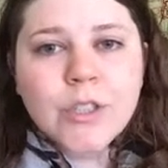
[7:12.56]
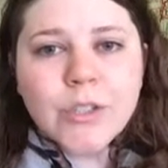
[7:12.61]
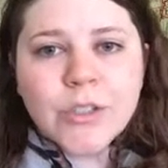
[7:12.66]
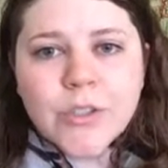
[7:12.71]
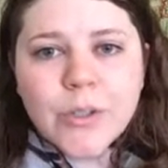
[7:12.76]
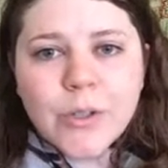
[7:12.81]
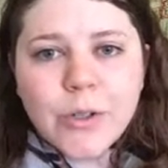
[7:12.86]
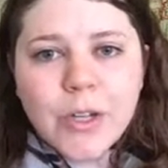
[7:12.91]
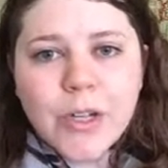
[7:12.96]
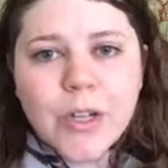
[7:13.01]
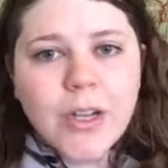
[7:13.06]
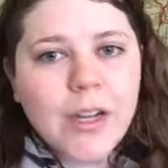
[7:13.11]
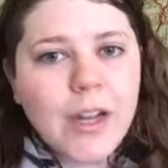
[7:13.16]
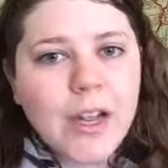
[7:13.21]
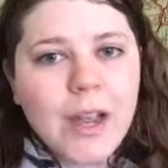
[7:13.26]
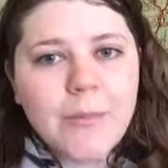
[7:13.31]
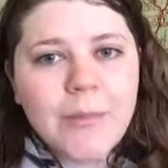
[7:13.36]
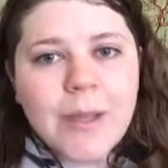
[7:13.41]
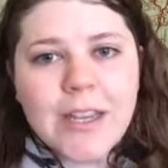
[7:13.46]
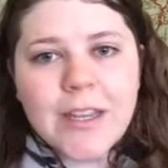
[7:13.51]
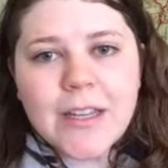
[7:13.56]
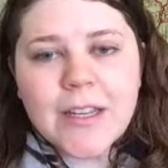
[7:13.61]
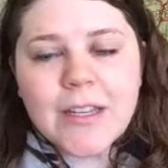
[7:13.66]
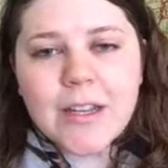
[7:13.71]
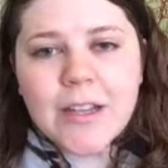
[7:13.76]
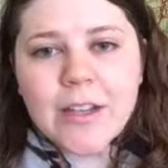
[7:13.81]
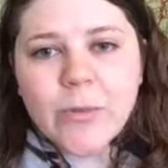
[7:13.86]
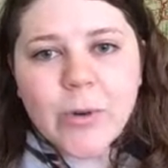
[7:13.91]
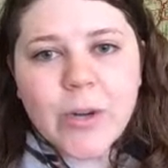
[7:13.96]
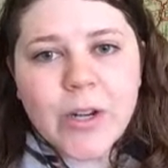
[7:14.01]
Sure. I
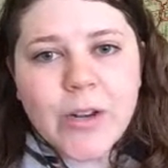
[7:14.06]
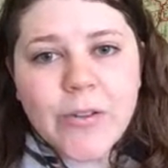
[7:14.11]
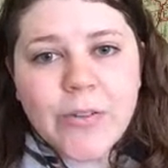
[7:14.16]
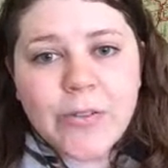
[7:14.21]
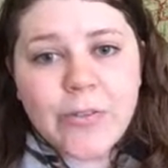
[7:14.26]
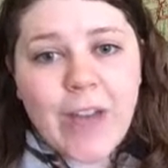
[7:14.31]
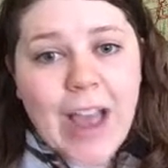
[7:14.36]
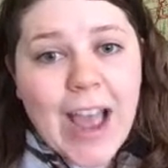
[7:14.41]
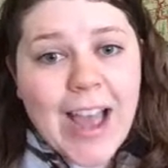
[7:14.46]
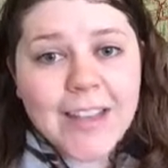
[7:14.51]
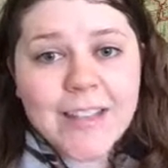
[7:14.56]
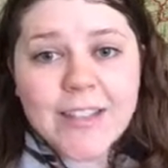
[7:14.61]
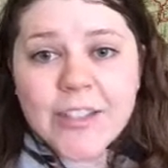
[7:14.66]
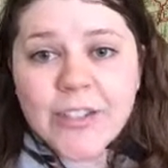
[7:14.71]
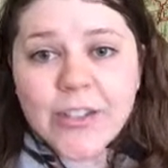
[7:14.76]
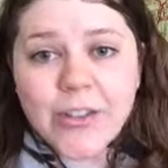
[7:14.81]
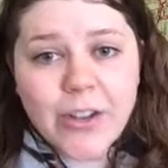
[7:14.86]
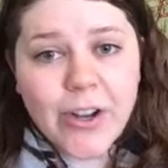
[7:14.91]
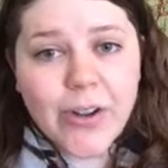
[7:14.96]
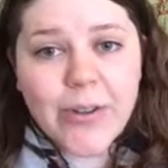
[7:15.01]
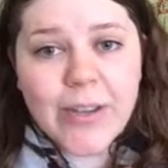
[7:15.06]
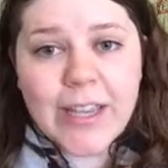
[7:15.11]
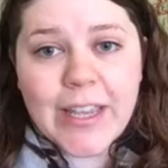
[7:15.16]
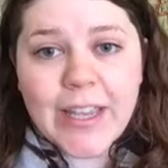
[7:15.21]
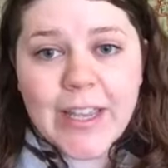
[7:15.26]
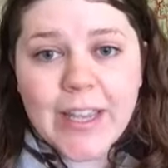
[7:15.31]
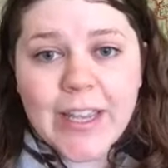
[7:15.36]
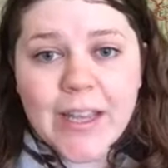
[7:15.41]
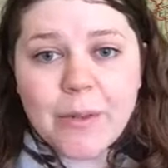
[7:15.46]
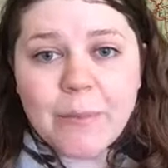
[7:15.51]
mean, we're a fast
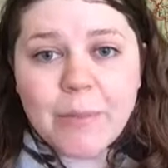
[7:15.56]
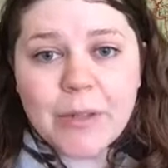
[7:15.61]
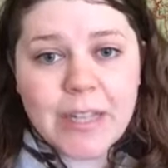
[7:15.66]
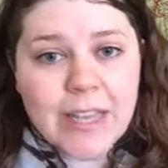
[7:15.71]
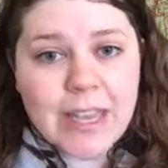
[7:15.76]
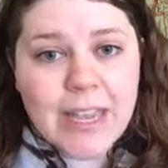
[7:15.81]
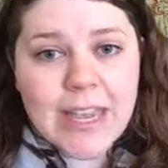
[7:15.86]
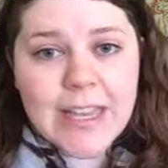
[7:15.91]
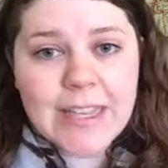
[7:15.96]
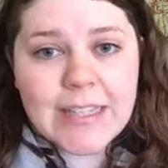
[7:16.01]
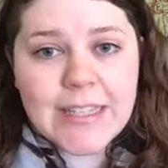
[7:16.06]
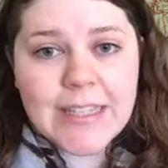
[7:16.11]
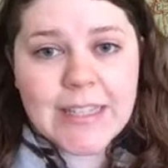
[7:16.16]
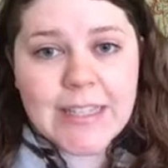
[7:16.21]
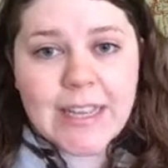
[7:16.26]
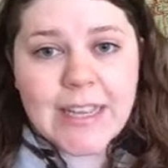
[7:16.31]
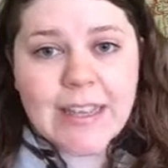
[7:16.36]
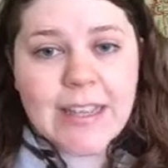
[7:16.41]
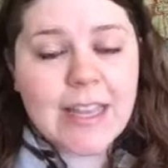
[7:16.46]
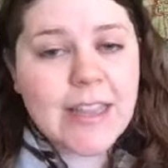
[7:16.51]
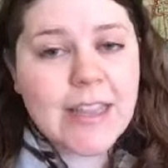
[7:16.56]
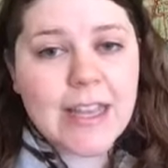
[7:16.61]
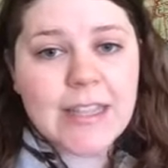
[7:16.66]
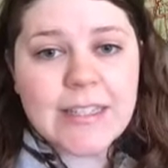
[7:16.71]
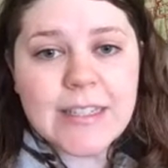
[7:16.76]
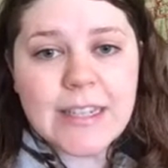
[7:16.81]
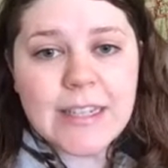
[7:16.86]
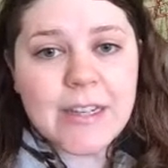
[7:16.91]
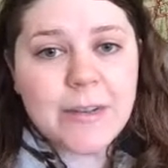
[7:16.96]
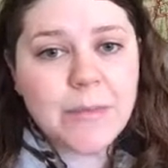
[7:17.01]
growing place. I think
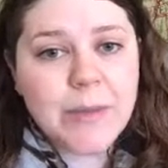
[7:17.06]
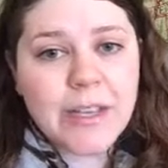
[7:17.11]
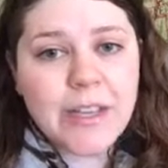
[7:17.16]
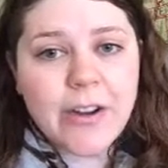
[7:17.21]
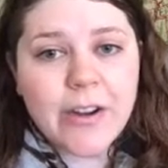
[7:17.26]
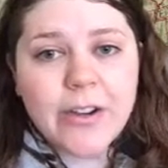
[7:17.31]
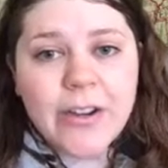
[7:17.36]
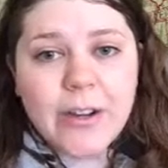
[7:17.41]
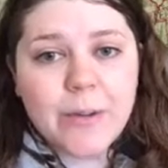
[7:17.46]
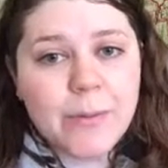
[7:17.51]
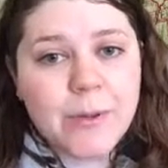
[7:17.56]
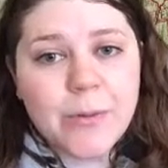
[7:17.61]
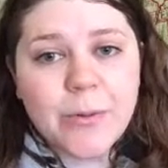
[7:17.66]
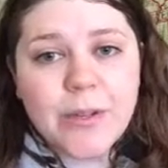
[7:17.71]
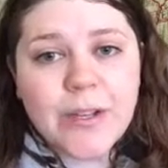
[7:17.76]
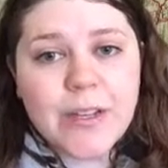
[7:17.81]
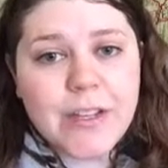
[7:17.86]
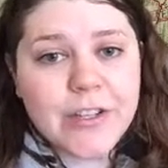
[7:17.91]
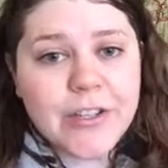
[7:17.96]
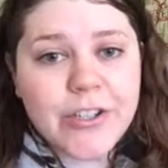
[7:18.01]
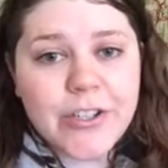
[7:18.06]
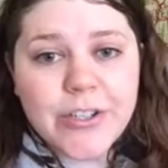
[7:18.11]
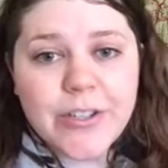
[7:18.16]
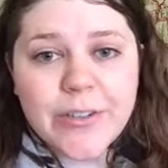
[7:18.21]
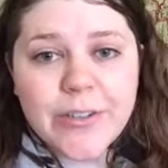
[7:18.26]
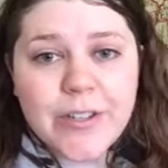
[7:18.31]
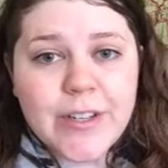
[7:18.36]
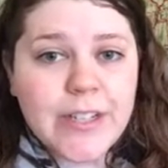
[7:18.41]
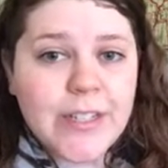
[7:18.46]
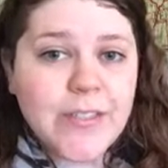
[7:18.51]
that's going to be our number one issue
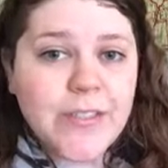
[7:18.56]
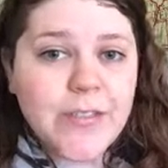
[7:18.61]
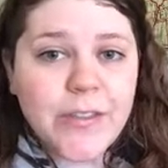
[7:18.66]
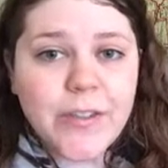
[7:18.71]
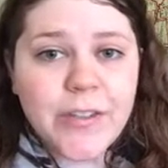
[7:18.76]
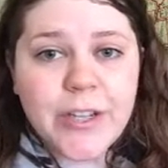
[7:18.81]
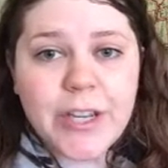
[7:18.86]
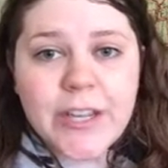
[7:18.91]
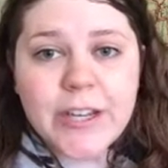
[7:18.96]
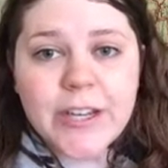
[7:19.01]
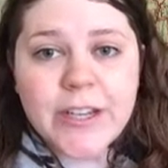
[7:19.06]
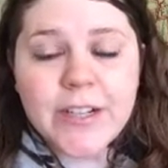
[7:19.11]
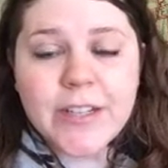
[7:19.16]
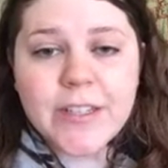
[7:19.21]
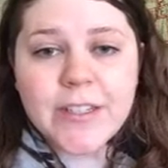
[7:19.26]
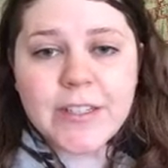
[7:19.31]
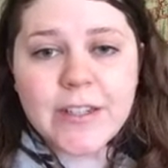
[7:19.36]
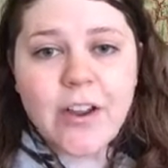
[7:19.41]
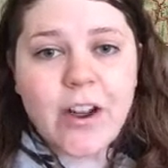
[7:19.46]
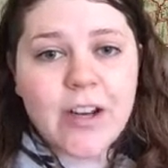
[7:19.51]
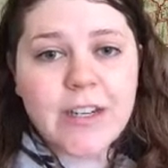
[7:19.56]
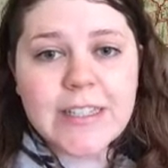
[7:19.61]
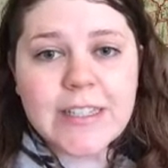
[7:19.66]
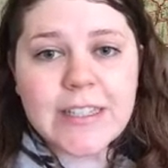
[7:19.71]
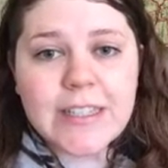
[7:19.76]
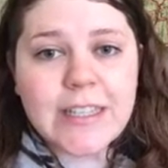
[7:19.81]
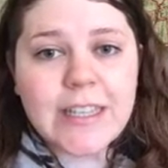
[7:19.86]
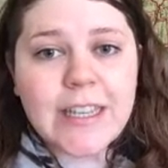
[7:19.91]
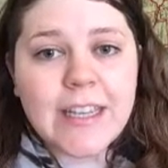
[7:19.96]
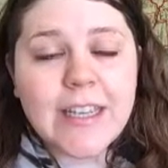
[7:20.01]
in the next few years. And
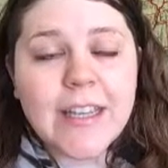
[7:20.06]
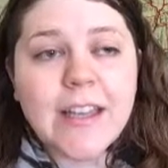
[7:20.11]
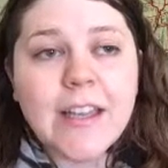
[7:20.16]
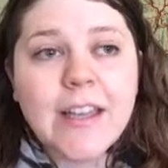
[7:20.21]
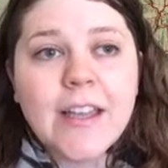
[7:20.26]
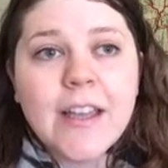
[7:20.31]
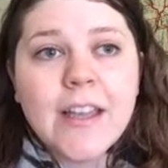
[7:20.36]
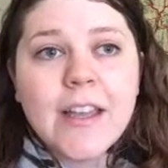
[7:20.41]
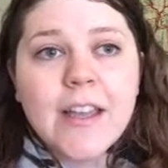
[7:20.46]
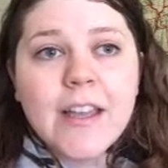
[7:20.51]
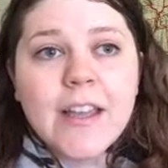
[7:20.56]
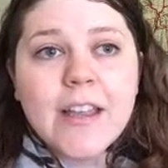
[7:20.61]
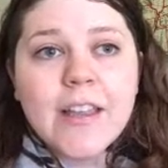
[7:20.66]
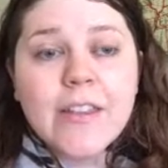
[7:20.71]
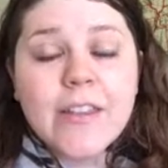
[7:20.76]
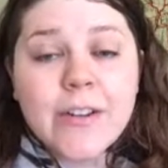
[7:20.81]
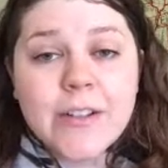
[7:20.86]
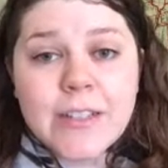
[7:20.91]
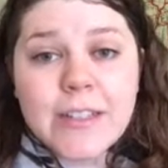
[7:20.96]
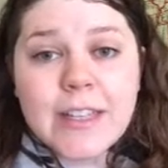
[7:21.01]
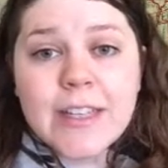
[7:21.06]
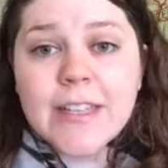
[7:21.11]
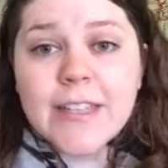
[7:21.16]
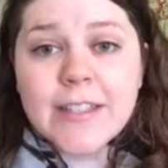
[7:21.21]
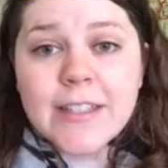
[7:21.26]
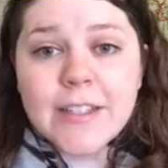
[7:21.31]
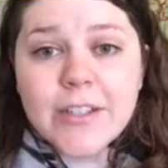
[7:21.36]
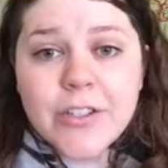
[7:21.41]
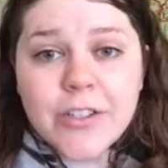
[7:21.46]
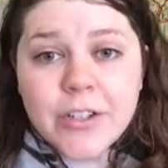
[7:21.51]
honestly, there's things
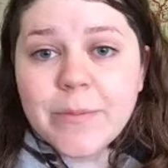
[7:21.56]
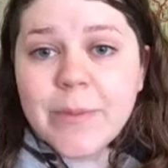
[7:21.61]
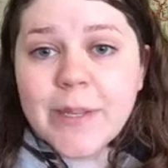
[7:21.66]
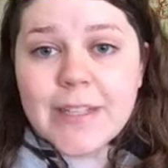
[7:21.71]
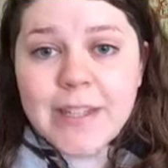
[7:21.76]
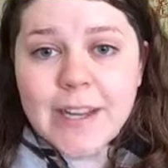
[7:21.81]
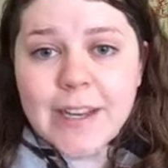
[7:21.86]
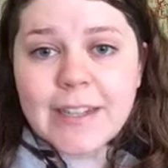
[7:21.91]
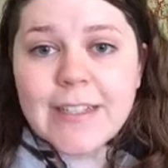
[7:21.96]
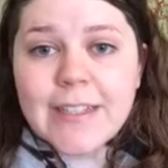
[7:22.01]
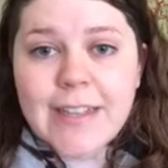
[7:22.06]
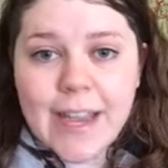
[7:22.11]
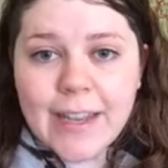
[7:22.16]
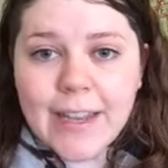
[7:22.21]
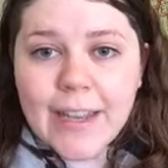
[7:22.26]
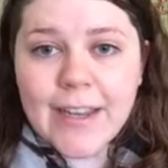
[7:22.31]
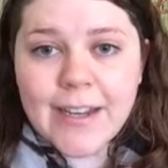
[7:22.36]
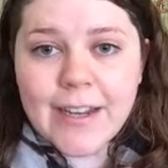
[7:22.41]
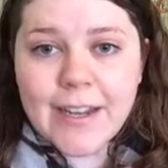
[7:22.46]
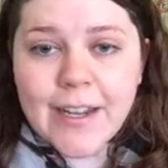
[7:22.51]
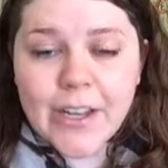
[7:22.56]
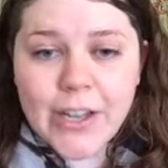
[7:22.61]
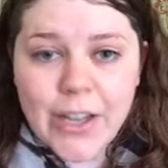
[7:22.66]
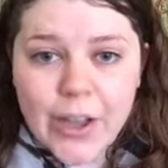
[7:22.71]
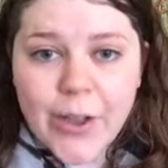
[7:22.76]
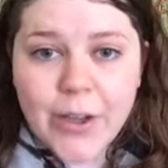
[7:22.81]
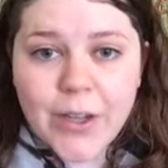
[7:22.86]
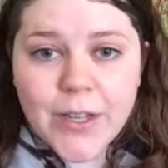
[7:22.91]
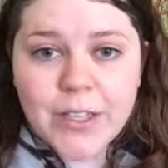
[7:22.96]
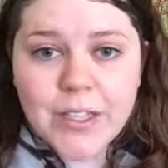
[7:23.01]
that should have been done a decade
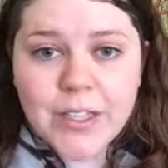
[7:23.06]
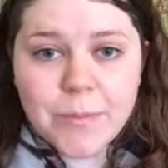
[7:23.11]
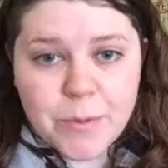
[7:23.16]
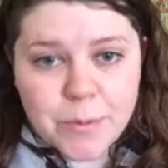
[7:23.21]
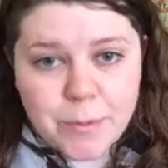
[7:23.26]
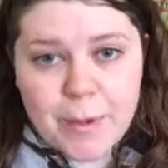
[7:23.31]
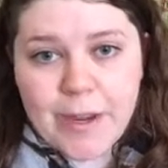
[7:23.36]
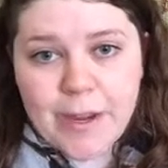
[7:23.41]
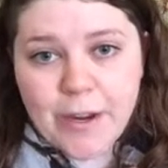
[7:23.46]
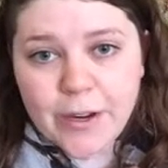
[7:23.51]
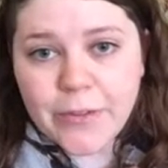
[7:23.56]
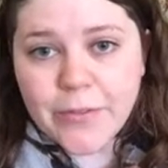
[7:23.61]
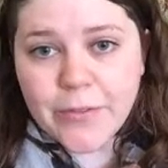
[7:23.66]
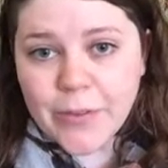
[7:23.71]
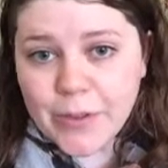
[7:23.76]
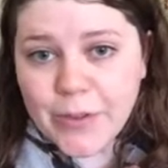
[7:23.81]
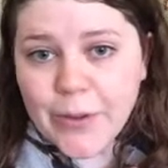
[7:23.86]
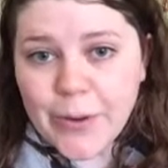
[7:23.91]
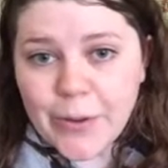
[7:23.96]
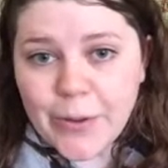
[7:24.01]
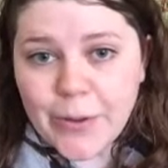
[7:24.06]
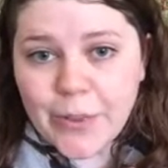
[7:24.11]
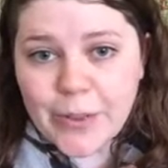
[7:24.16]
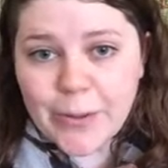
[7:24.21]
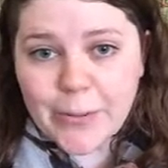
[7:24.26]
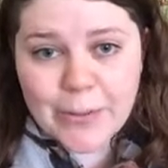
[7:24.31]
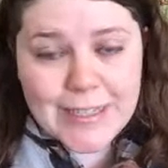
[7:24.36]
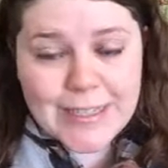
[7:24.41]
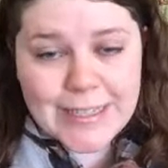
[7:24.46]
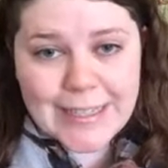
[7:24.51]
ago to prepare for the growth
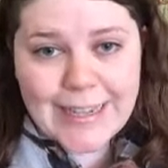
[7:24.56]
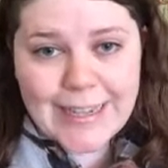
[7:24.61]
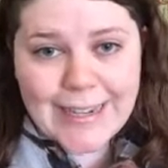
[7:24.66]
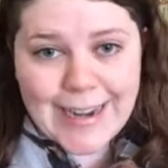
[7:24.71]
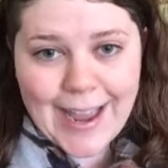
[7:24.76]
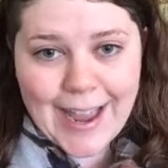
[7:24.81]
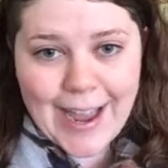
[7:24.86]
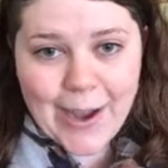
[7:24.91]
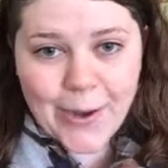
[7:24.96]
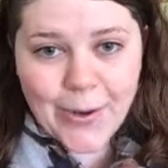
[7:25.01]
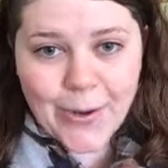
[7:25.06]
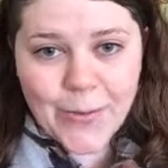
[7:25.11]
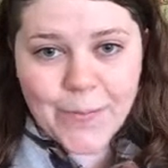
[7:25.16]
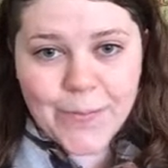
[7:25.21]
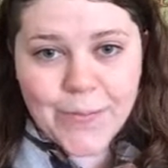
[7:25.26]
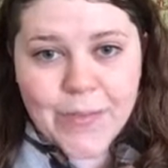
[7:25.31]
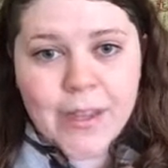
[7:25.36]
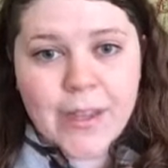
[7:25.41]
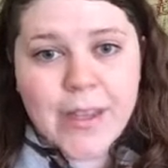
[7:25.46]
that we're seeing now.